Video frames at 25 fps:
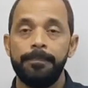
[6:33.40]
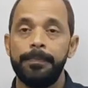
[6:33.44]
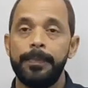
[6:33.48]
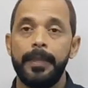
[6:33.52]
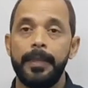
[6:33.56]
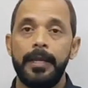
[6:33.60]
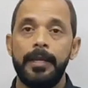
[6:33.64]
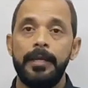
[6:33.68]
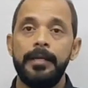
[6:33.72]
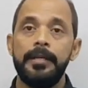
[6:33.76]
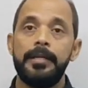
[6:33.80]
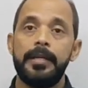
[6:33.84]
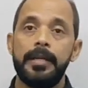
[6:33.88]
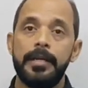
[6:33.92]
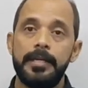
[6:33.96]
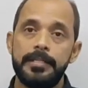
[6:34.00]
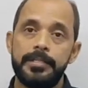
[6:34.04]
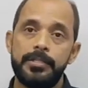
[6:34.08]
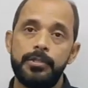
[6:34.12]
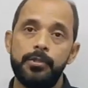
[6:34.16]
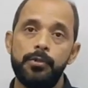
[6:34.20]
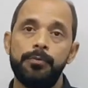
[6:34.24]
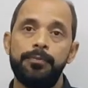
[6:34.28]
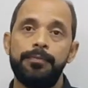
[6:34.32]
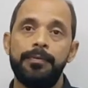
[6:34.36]
in case
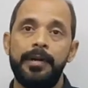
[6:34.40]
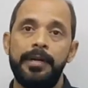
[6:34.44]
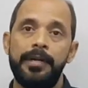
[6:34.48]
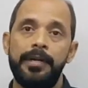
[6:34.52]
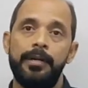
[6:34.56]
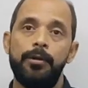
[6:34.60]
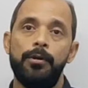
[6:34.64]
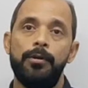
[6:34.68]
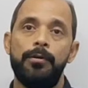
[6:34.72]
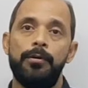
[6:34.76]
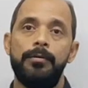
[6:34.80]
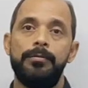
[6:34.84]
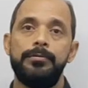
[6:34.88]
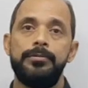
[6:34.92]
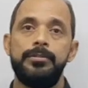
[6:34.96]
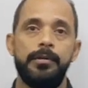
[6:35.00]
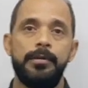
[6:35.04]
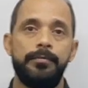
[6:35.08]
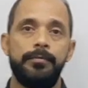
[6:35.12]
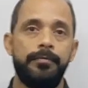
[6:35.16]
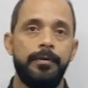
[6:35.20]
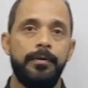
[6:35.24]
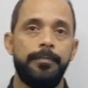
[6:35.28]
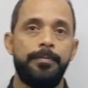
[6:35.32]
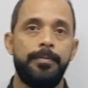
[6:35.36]
you find
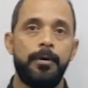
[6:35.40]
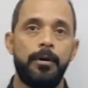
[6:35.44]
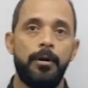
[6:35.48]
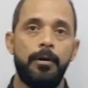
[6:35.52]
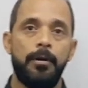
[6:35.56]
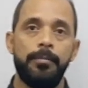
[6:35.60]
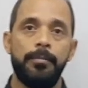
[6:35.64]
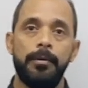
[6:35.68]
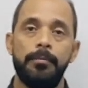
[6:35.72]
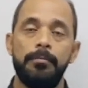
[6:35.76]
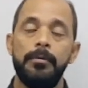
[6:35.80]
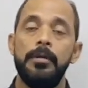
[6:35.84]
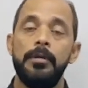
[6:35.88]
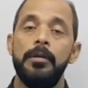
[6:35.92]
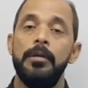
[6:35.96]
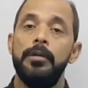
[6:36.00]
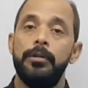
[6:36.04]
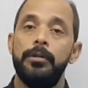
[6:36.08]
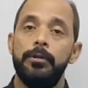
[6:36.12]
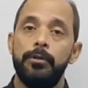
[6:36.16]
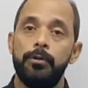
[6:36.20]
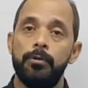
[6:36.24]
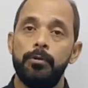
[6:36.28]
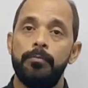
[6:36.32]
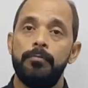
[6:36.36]
yourself in problem,
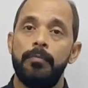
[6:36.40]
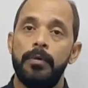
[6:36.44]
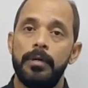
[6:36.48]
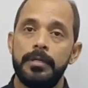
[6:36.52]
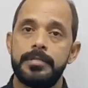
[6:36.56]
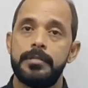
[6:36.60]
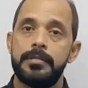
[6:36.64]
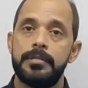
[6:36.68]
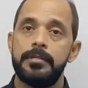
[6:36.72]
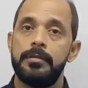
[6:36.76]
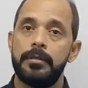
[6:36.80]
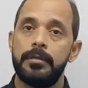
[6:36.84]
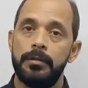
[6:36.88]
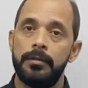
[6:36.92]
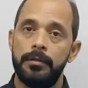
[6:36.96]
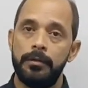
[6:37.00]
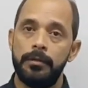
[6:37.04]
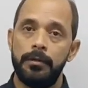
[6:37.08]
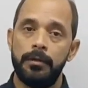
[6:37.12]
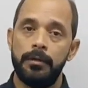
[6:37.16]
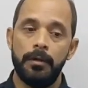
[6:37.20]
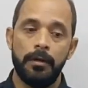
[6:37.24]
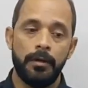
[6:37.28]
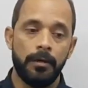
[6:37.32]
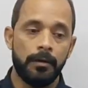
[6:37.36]
you must
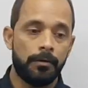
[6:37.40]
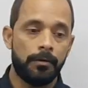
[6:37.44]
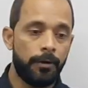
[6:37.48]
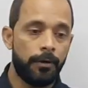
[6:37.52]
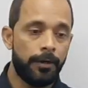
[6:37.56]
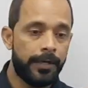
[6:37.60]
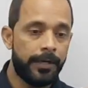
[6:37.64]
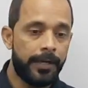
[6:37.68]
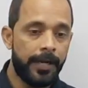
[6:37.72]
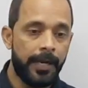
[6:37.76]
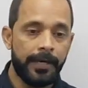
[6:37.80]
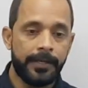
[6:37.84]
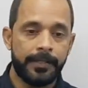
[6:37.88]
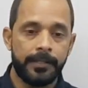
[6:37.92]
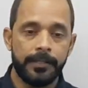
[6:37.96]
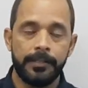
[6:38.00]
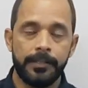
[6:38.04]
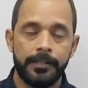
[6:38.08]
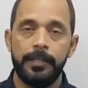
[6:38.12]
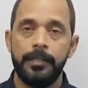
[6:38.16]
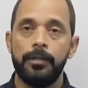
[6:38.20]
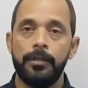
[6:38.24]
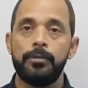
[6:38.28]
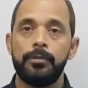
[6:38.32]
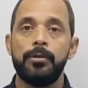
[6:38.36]
contact
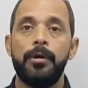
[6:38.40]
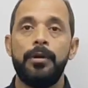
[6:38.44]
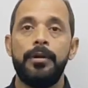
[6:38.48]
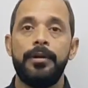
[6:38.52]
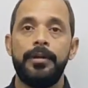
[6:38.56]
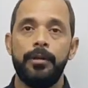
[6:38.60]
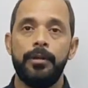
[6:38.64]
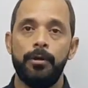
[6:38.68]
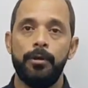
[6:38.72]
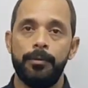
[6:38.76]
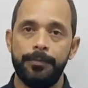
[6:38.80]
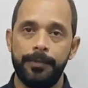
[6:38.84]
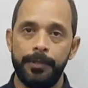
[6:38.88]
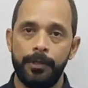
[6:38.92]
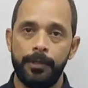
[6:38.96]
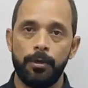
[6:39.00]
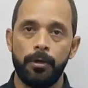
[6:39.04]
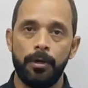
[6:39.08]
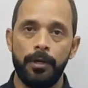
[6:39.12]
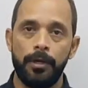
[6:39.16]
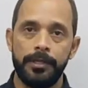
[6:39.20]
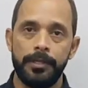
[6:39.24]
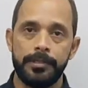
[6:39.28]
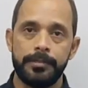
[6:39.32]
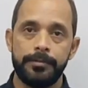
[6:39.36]
the authority of the
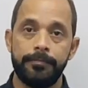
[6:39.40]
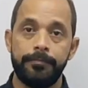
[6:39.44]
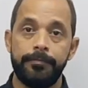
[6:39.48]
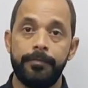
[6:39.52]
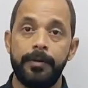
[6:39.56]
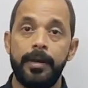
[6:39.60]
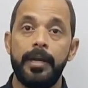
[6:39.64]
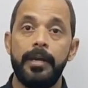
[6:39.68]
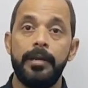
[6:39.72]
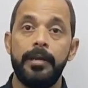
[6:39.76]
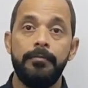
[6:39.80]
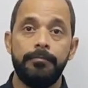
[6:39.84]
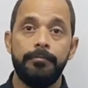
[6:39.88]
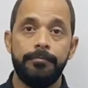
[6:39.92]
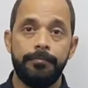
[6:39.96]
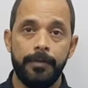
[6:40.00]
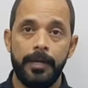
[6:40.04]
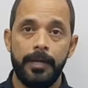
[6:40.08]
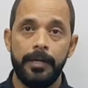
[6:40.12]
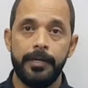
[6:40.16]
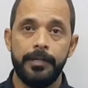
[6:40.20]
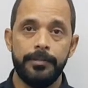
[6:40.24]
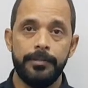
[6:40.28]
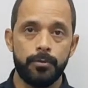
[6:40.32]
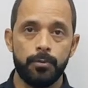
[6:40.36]
college
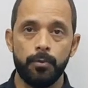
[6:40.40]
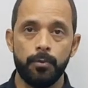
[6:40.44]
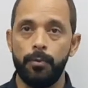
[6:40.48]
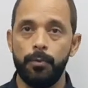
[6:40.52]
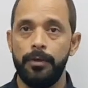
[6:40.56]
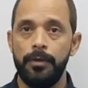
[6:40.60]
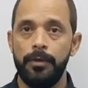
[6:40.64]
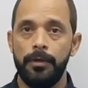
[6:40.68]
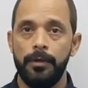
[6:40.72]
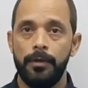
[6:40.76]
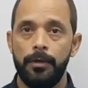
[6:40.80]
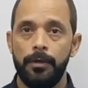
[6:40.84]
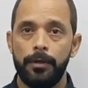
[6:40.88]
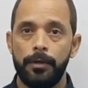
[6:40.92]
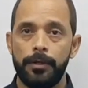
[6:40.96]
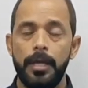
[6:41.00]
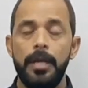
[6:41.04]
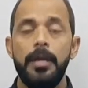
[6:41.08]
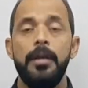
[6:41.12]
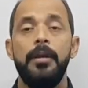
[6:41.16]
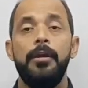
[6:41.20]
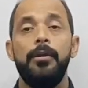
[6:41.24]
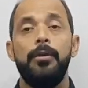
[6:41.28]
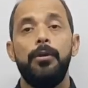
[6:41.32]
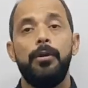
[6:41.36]
very soon.
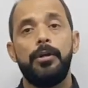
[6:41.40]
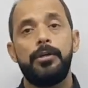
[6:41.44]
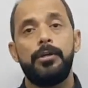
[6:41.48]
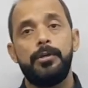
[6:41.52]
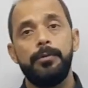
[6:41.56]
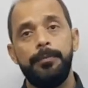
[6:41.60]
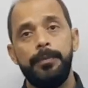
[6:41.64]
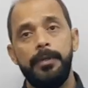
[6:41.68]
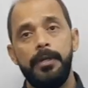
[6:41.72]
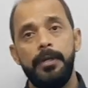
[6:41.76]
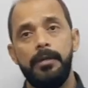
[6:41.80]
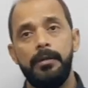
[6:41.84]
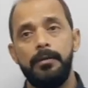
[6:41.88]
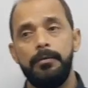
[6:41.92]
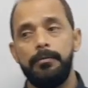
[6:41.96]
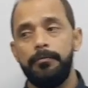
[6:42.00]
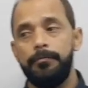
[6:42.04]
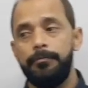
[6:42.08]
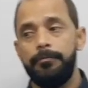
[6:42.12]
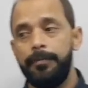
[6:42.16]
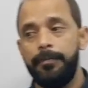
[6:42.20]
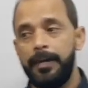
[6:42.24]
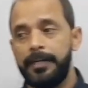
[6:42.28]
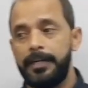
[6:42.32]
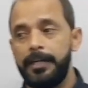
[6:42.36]
Okay, not to be
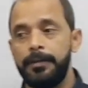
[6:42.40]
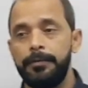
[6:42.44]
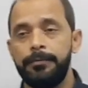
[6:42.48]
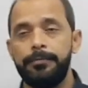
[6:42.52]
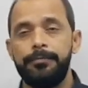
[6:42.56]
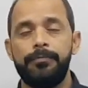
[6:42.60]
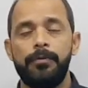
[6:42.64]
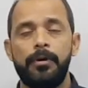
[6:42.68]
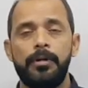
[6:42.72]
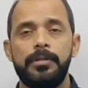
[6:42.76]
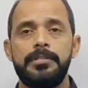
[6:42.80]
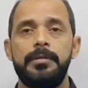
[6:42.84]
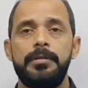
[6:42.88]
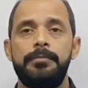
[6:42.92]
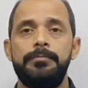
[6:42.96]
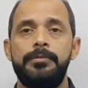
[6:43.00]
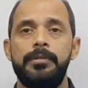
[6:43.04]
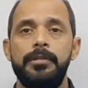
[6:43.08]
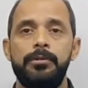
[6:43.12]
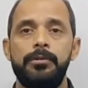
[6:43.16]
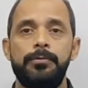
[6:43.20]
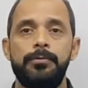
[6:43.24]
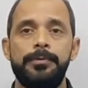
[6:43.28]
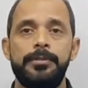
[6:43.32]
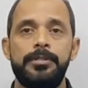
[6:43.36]
waiting for
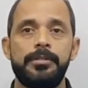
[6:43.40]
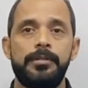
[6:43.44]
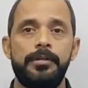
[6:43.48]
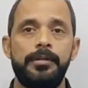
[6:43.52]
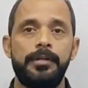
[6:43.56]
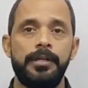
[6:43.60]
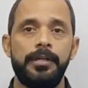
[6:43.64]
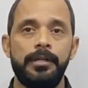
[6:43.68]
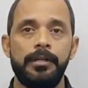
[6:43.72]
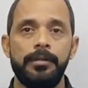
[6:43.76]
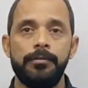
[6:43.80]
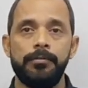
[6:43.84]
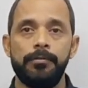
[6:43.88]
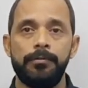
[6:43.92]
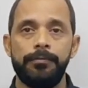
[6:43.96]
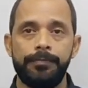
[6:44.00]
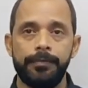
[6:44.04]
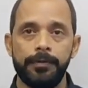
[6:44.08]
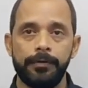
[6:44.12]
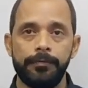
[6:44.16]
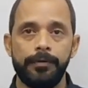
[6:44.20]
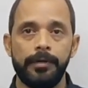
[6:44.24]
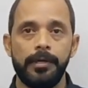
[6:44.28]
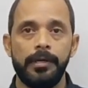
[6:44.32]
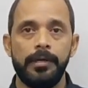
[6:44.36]
something to be turning in your
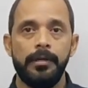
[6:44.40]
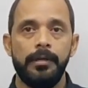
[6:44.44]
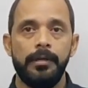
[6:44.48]
favor.